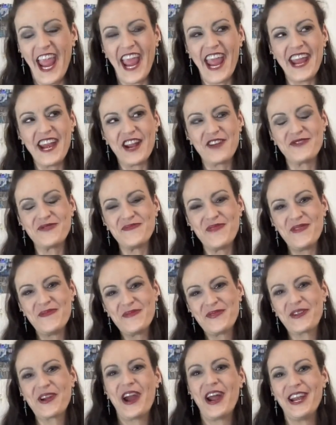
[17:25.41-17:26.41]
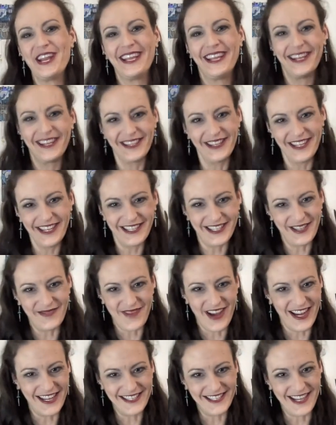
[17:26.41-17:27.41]
And I remember kind of giggling to
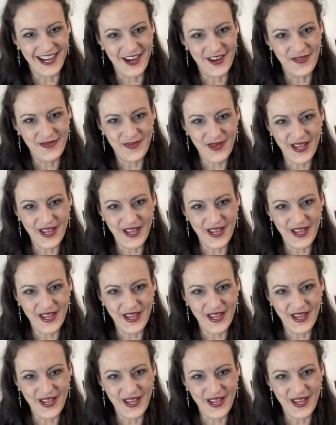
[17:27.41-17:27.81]
myself,